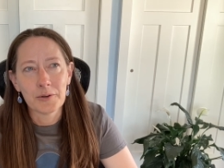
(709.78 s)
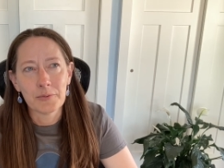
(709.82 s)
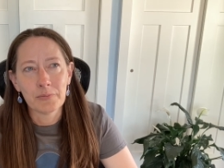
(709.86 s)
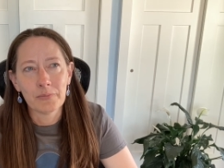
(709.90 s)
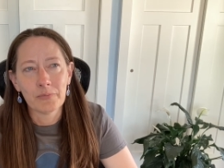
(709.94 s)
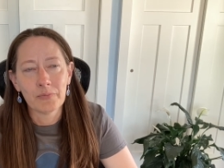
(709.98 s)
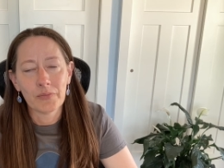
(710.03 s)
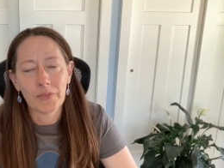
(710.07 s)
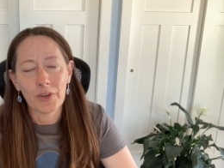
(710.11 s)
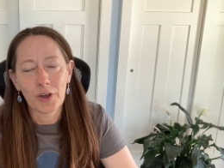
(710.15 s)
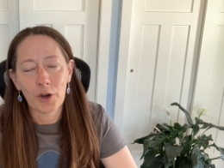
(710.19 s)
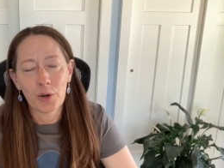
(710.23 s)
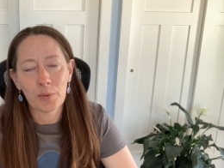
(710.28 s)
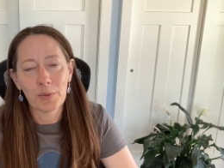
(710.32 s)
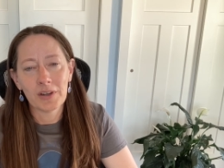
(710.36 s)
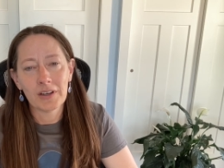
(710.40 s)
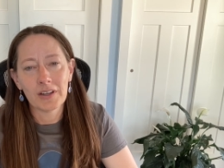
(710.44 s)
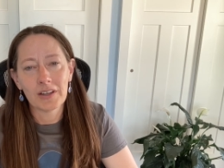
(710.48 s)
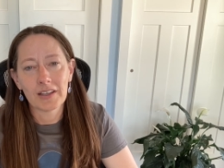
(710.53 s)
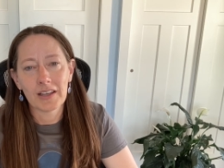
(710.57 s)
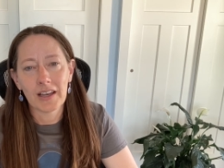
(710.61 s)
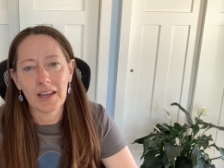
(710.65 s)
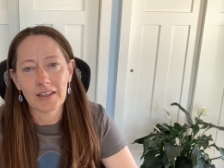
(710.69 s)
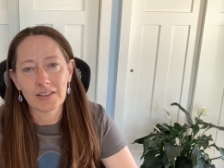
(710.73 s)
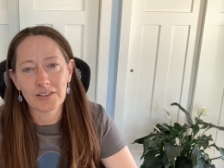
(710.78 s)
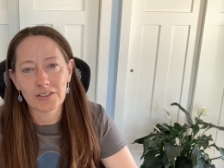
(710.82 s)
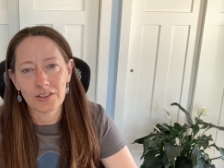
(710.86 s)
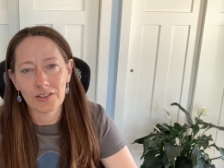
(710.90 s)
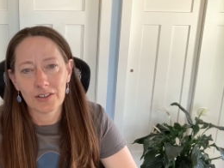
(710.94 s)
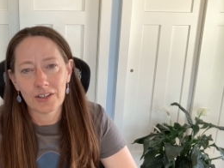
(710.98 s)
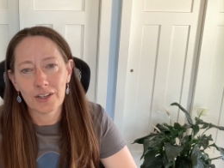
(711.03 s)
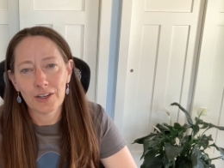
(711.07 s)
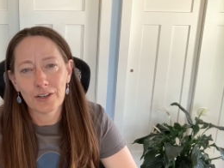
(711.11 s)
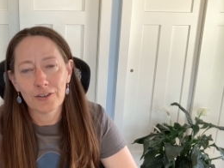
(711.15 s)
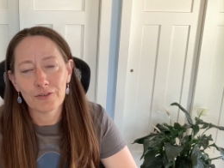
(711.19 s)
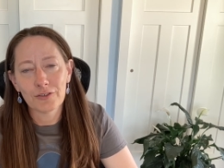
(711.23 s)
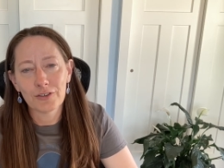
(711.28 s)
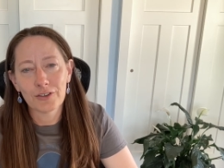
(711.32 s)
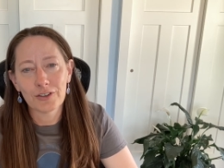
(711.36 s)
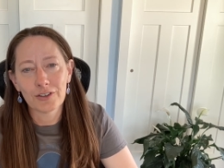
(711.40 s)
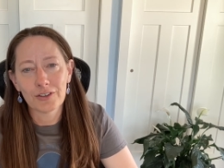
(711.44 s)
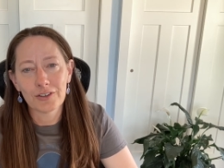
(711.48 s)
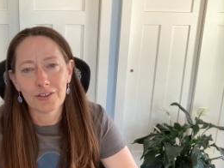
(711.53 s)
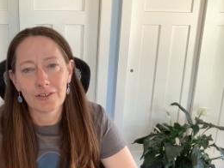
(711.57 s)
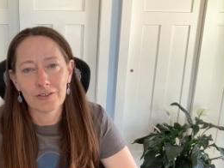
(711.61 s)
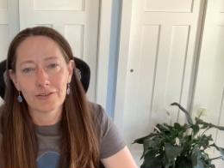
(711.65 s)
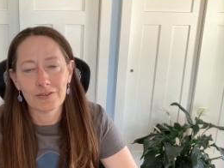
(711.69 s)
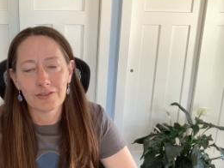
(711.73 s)
the harmonic eggs are here
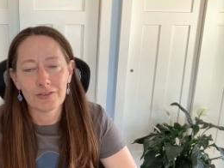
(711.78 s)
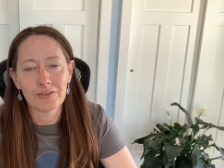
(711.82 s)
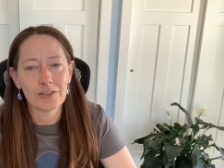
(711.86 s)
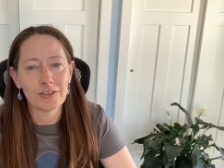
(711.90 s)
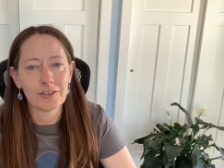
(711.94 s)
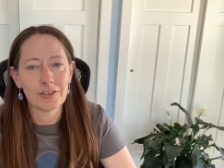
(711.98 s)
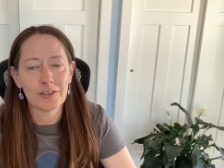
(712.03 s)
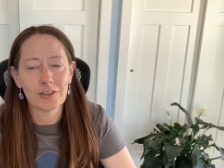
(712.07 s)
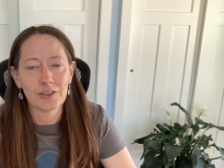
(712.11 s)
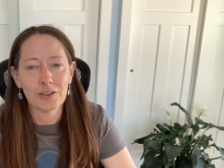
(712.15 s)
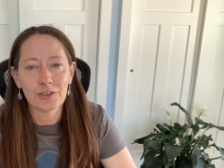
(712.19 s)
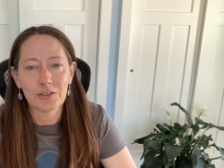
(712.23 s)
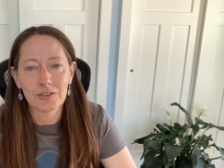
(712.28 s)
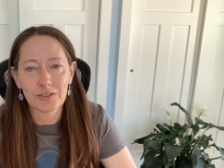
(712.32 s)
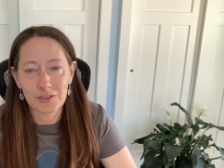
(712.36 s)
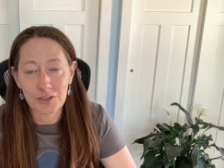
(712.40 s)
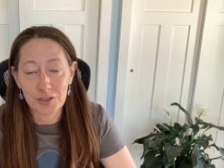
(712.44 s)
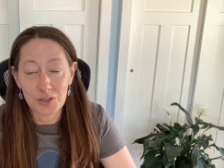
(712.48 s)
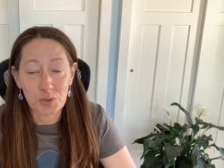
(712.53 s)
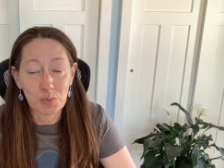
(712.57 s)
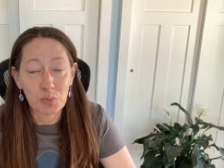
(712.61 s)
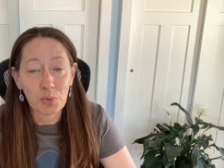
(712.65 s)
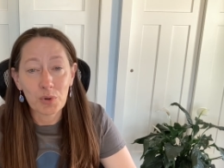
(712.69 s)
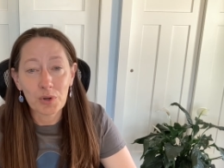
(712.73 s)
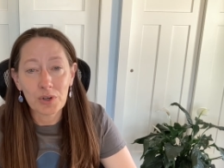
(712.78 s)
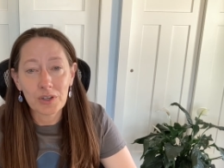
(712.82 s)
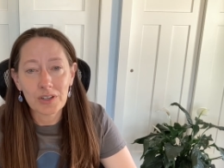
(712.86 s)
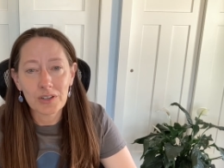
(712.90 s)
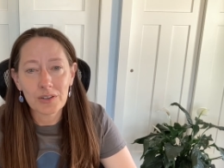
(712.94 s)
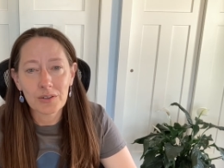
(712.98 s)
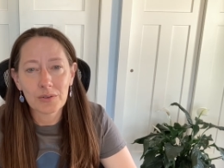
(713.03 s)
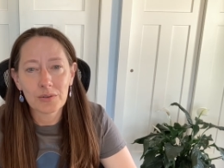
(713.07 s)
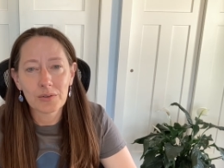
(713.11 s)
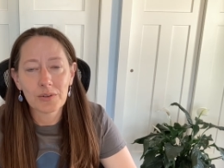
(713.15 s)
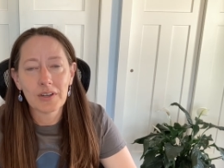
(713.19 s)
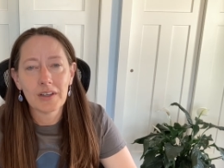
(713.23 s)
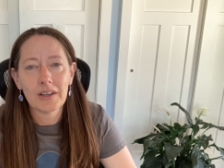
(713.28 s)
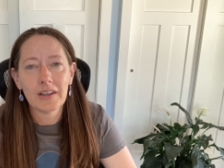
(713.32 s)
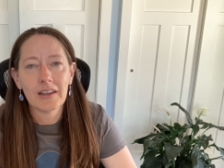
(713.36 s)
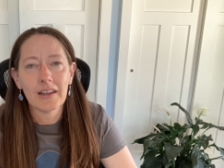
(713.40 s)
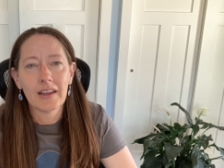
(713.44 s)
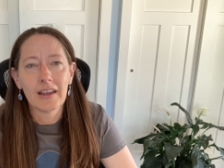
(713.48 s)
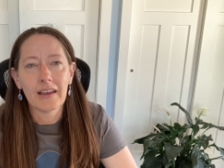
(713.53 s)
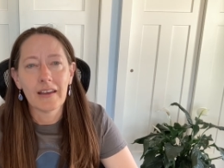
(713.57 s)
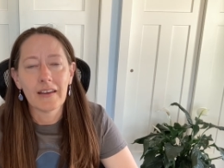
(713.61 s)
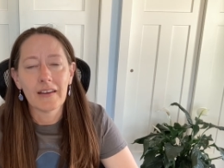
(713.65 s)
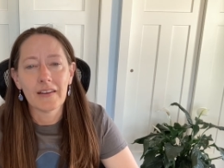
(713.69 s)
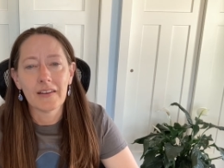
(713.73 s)
to support you,
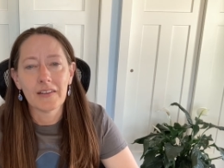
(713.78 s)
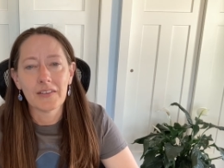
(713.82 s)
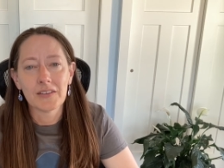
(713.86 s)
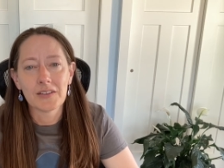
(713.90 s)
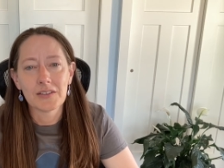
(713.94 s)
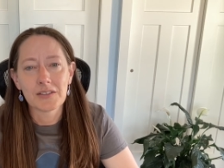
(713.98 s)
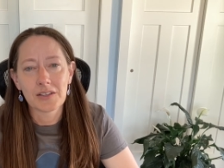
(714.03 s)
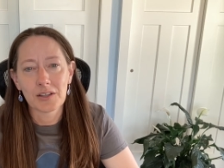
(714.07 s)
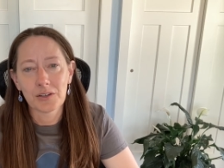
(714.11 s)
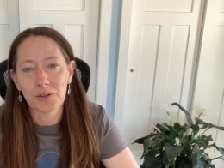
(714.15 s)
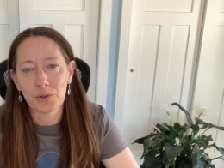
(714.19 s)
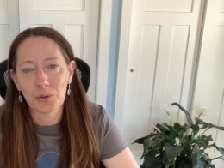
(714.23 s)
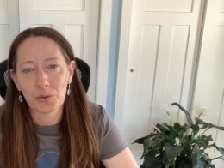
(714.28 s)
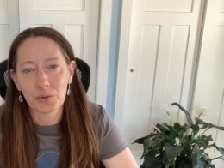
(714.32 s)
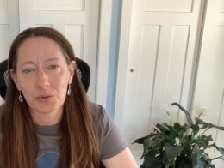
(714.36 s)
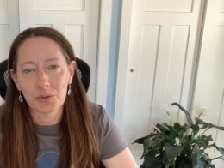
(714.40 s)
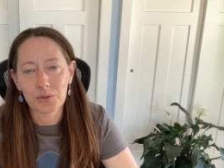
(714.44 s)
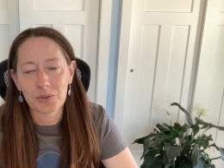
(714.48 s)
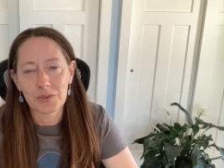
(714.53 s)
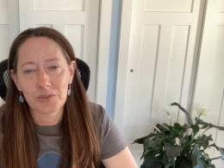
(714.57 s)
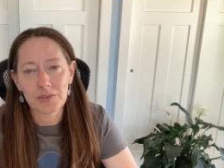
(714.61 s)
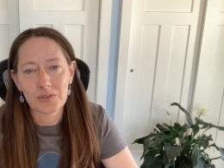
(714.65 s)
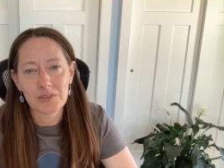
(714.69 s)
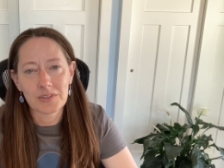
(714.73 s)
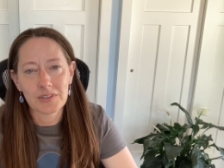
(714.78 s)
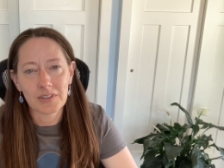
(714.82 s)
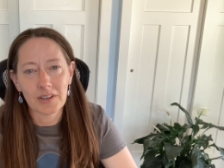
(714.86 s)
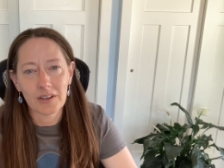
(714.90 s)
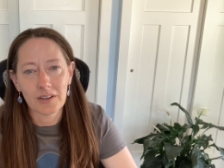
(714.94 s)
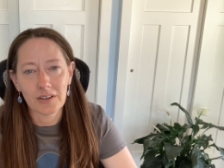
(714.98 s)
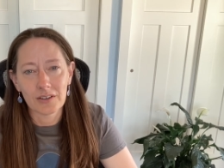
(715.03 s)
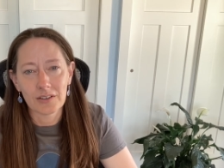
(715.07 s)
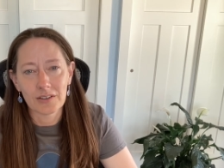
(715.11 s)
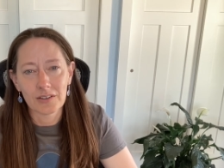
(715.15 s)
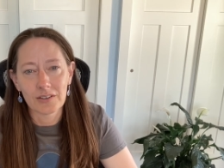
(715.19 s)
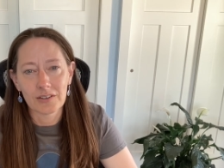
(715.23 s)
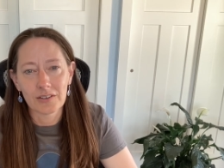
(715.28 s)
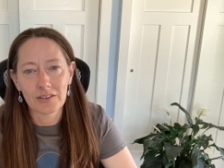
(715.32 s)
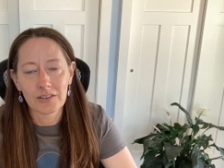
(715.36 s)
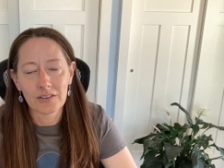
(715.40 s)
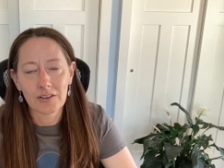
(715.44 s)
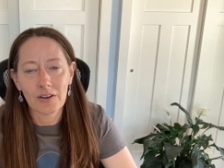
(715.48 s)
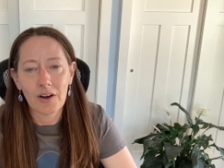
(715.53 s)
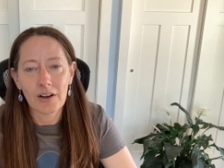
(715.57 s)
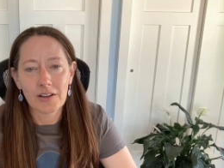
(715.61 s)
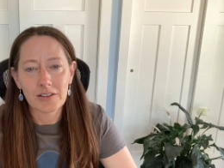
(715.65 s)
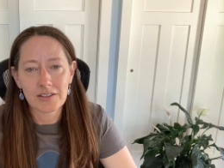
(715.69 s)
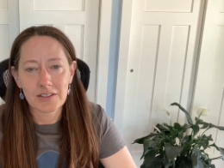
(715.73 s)
and the center owners are
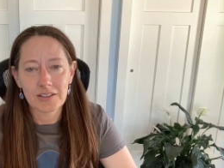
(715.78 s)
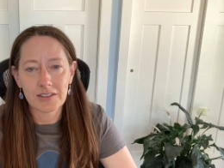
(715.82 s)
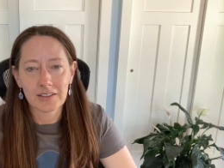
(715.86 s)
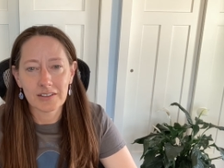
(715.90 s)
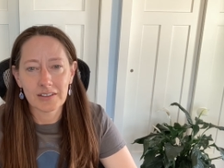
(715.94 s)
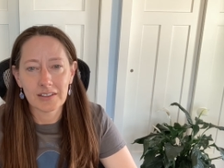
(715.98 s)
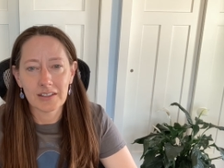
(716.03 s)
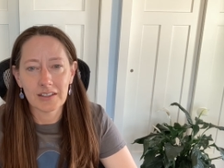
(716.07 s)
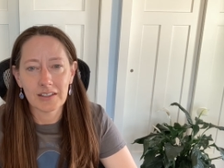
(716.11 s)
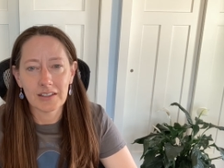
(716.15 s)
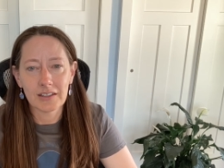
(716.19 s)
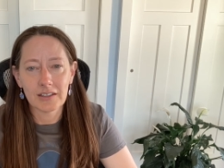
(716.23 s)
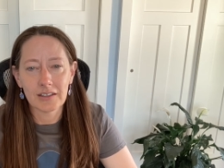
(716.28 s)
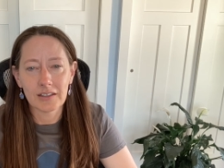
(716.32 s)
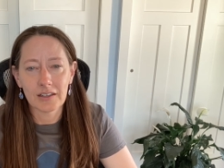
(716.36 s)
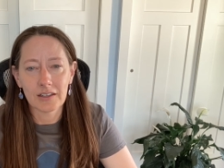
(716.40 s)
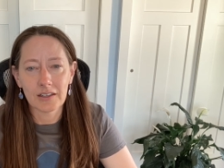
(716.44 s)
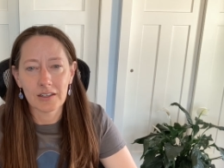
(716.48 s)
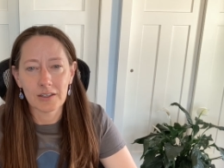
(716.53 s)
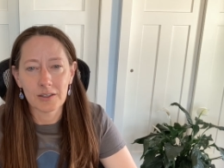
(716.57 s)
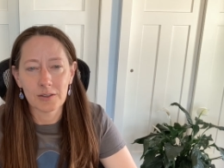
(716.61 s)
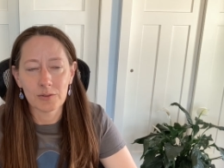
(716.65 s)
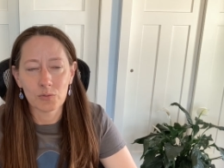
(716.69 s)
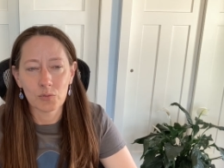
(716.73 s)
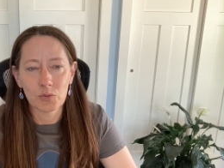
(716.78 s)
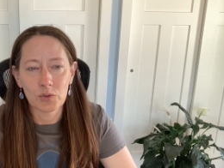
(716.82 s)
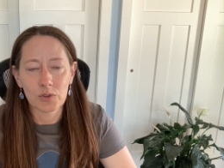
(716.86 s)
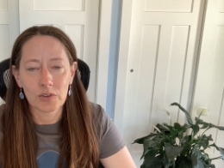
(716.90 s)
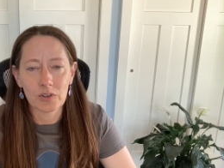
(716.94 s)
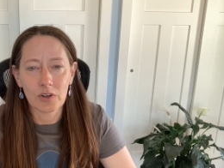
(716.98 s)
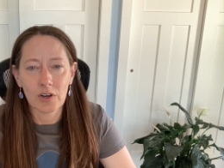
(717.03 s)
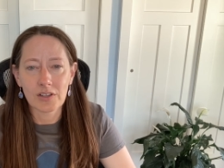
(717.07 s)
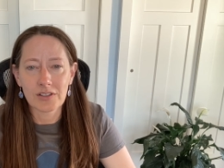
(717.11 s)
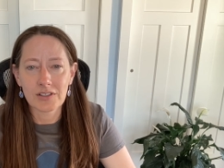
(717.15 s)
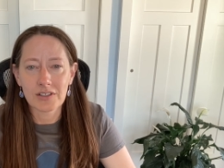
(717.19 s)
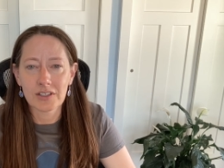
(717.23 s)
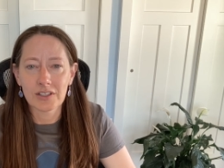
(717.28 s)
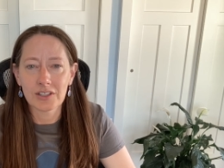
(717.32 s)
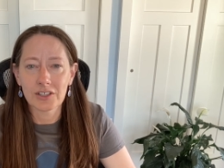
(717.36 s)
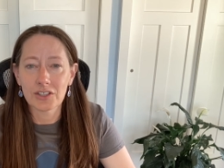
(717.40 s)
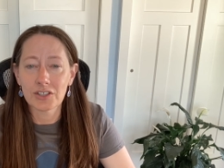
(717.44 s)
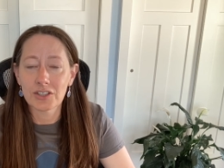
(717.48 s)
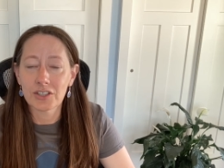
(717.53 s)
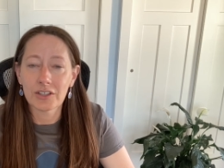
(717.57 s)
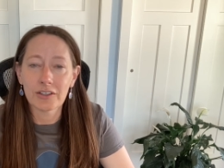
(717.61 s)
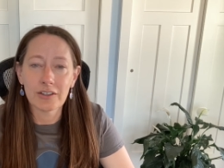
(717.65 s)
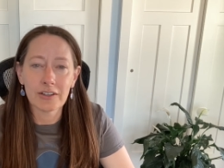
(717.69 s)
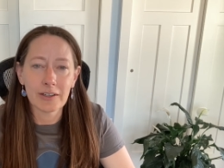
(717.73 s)
constantly, we're constantly
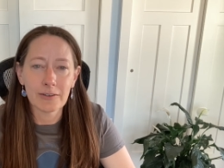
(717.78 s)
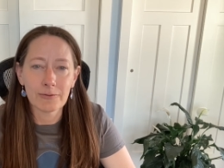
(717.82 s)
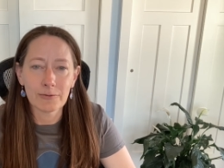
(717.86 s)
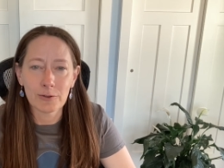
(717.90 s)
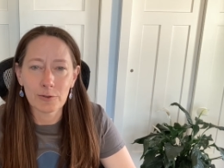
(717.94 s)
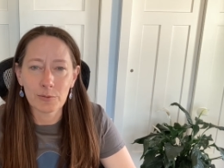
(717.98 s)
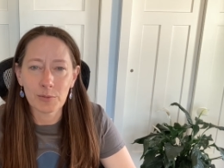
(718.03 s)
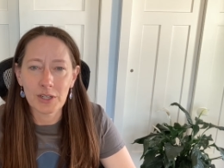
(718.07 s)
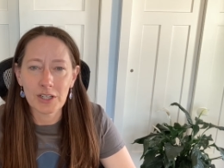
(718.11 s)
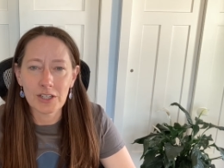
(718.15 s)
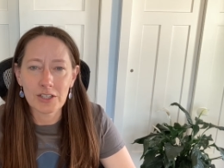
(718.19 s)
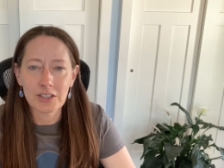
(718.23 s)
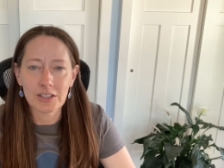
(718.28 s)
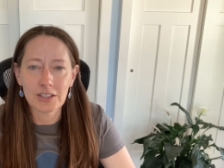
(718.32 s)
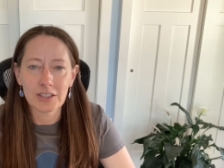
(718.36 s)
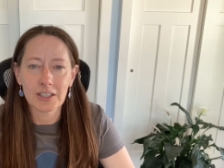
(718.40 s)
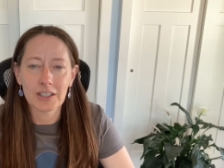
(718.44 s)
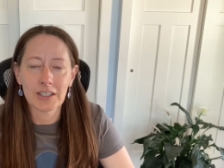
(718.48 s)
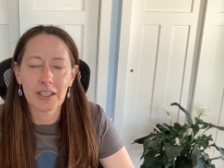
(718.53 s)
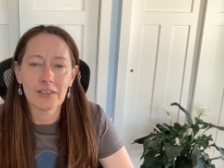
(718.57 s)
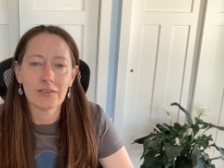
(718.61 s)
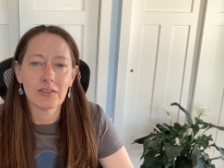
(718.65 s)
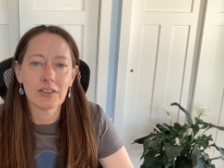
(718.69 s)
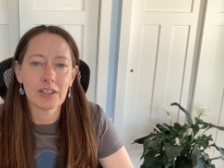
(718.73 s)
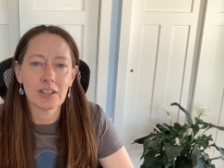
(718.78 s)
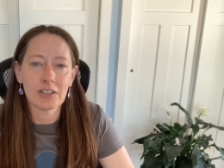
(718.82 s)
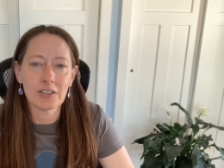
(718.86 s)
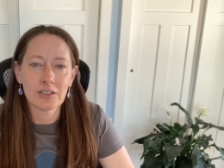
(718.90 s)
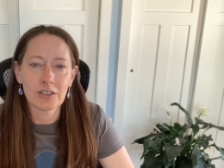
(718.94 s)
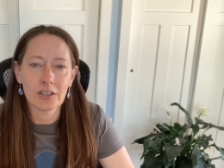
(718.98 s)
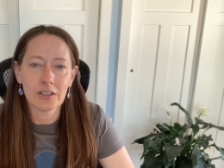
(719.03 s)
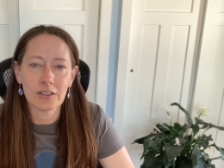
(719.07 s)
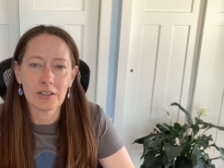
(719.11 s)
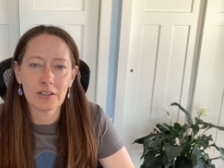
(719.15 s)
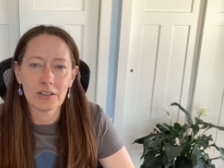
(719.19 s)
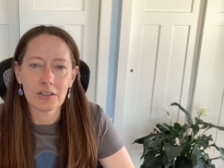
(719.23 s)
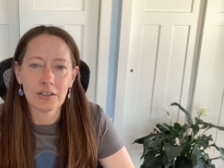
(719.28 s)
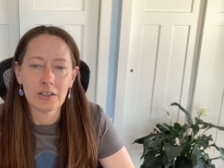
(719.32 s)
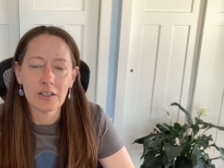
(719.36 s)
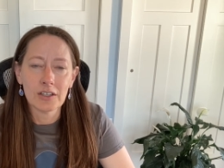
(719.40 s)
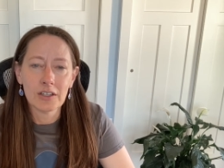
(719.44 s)
sharing information and giving each other